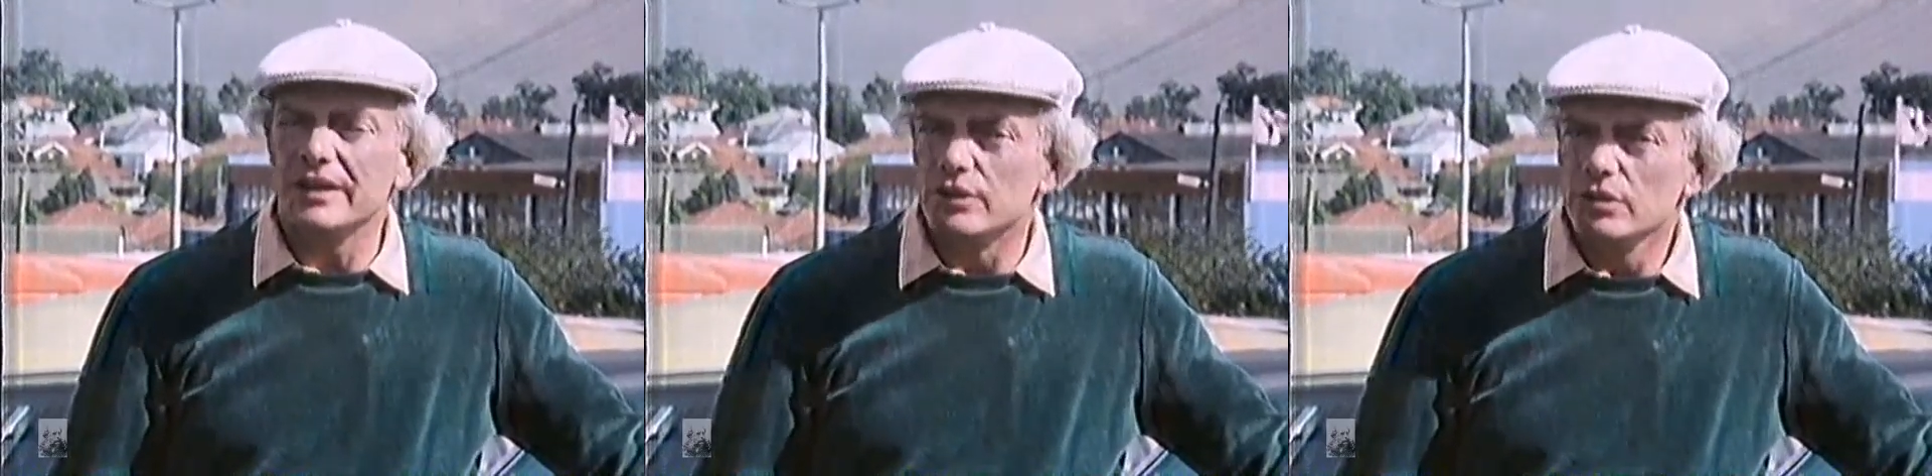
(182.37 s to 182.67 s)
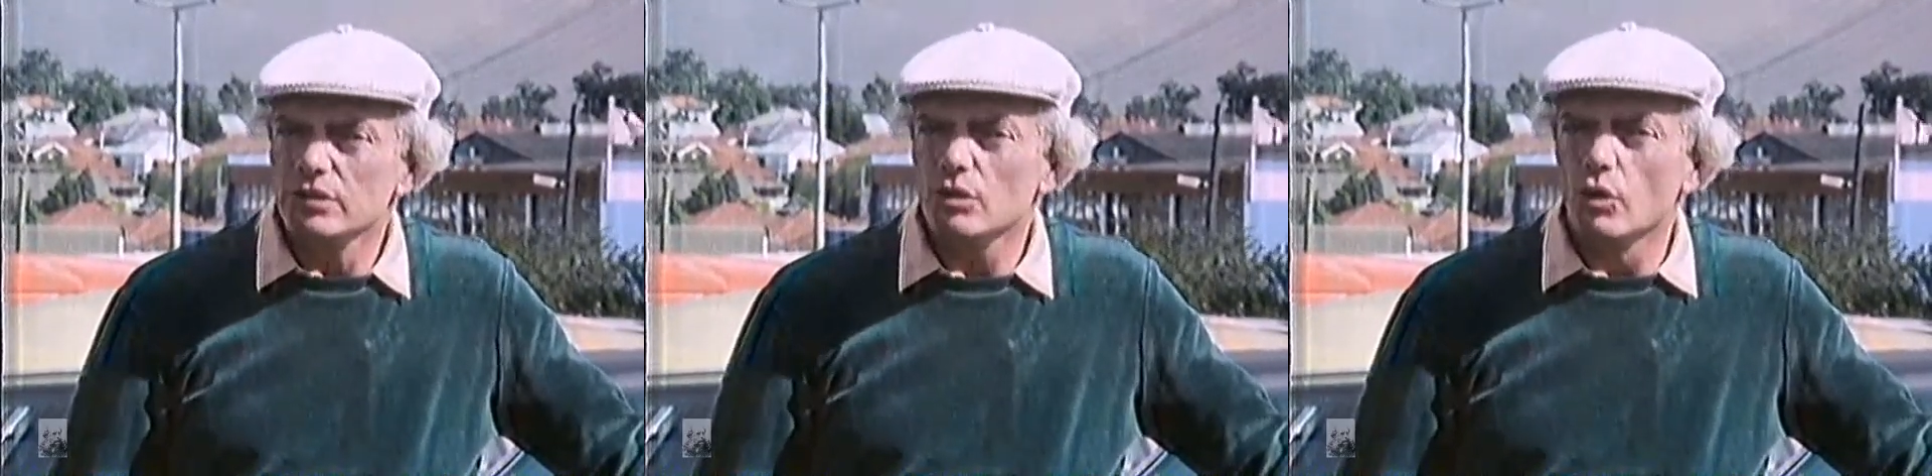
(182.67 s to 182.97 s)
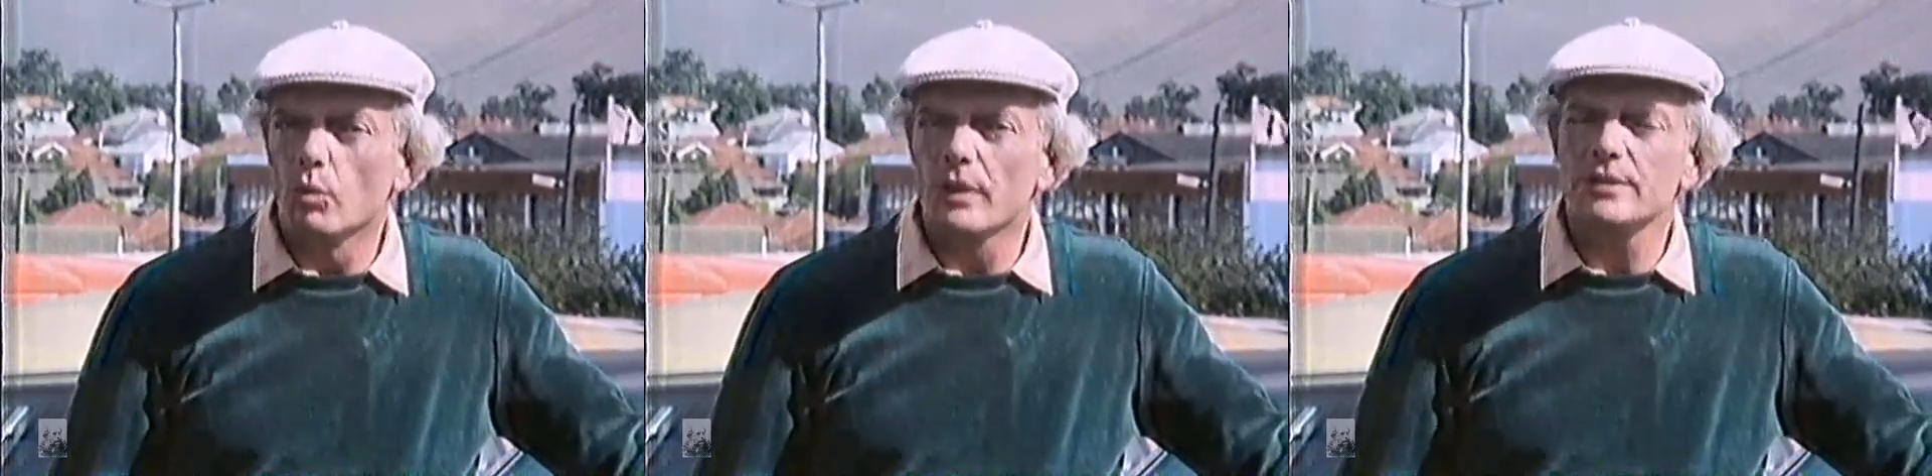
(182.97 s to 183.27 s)
ill
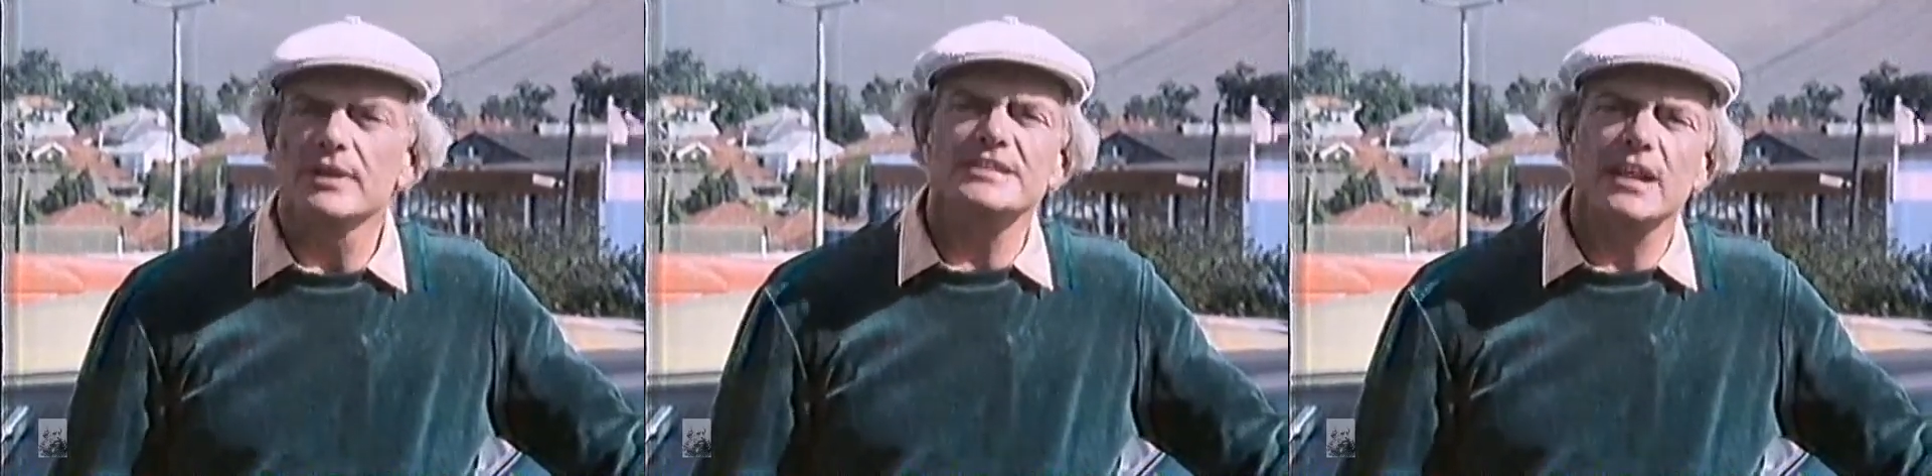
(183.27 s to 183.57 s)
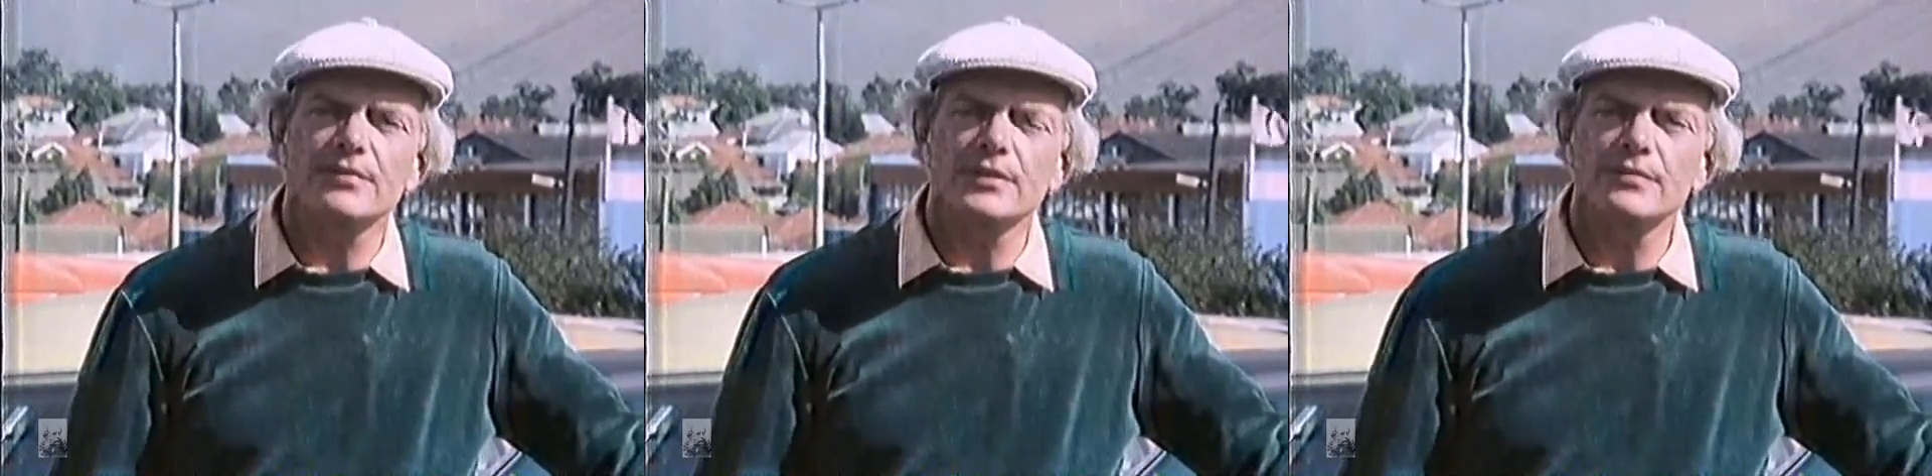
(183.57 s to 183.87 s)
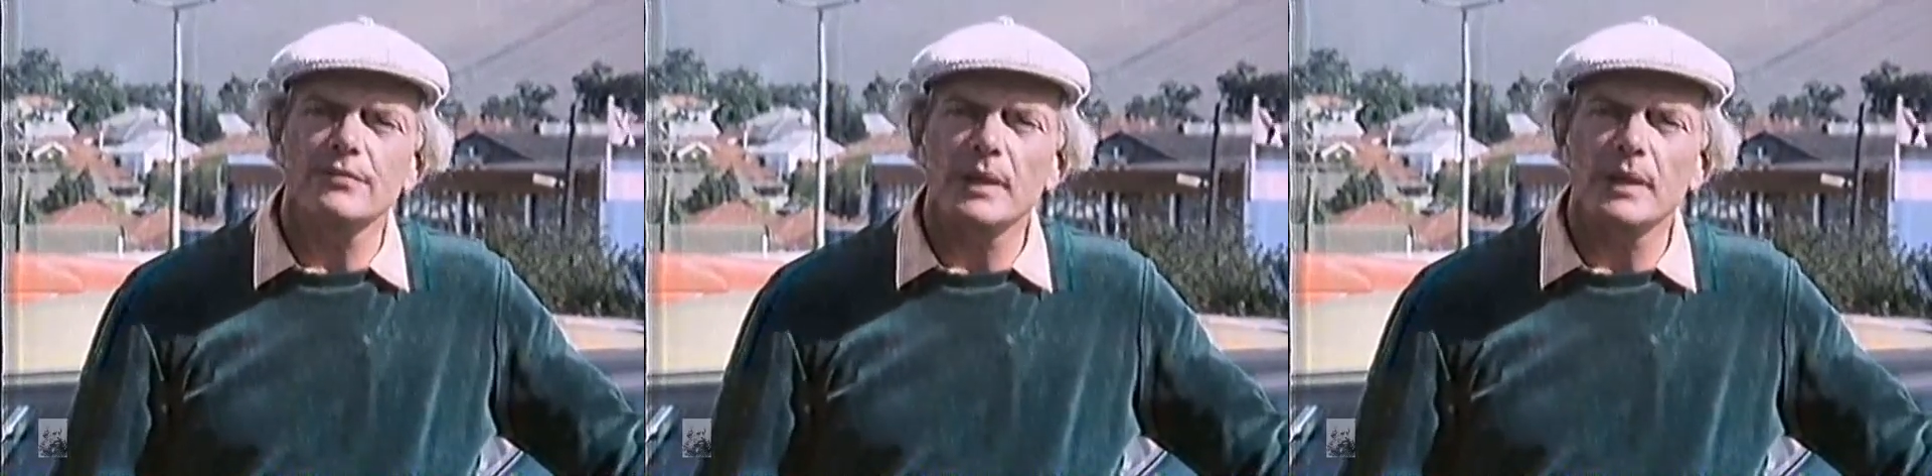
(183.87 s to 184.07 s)
or when you are suffering from